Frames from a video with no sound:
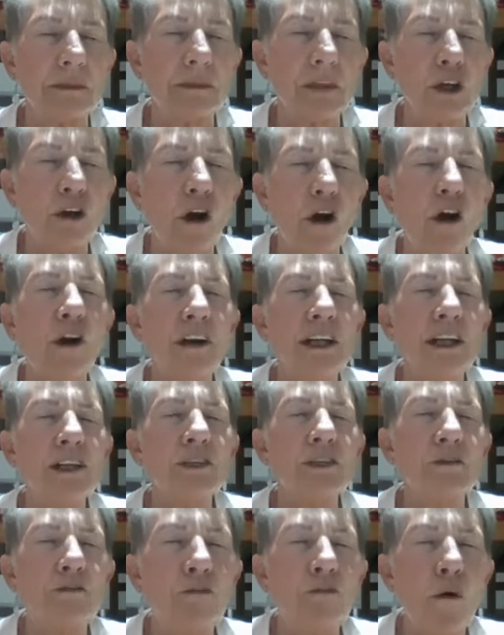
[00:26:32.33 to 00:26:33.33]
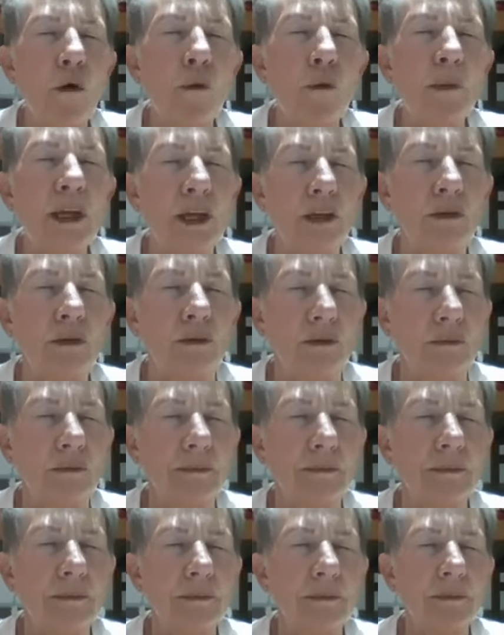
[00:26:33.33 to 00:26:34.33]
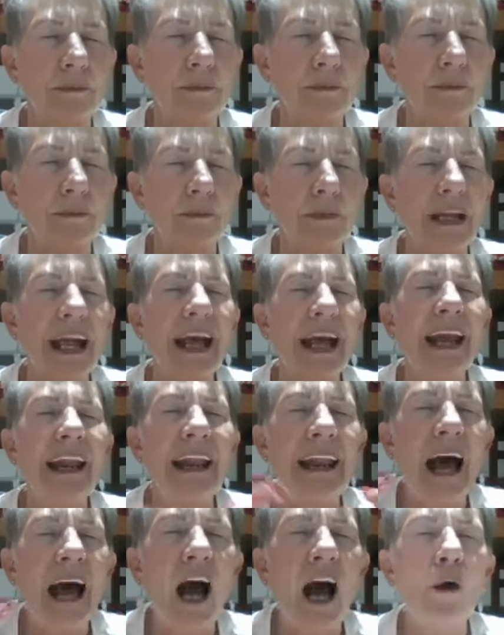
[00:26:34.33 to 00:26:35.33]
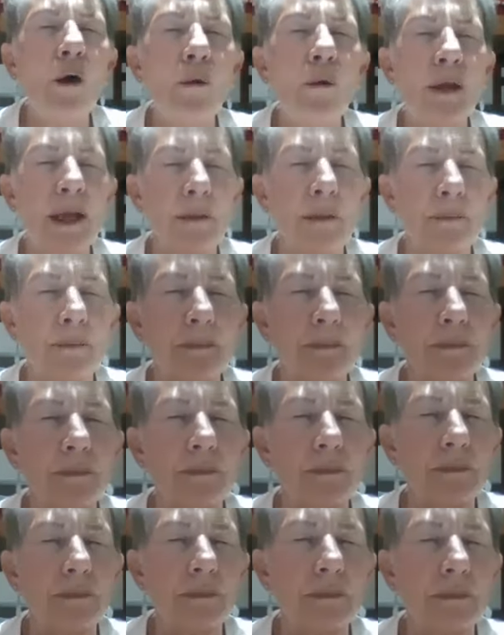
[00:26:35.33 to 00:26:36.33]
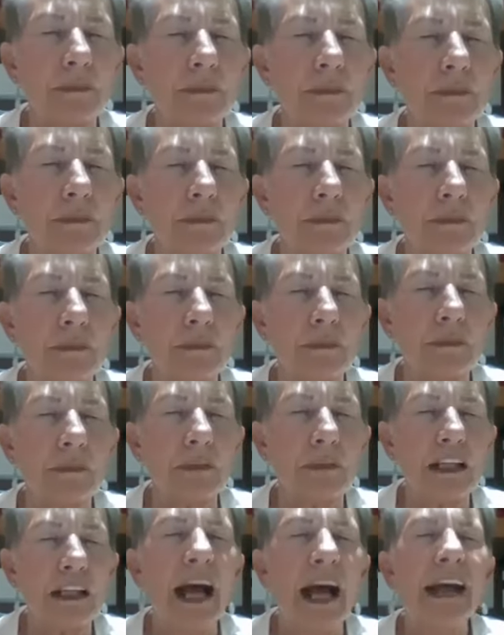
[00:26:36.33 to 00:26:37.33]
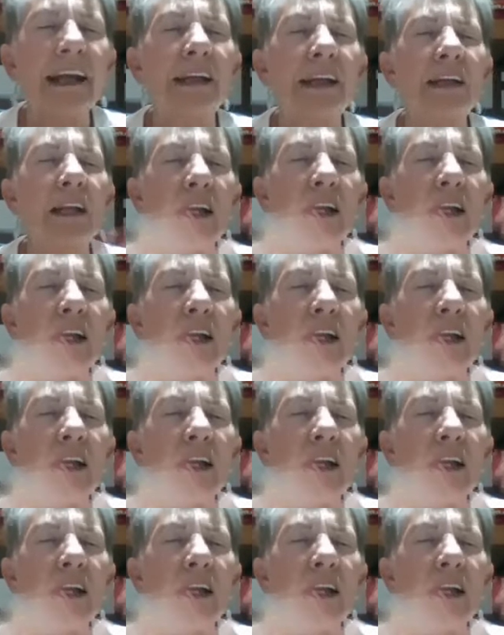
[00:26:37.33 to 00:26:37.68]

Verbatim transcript: God is forming you. Allow Him, like a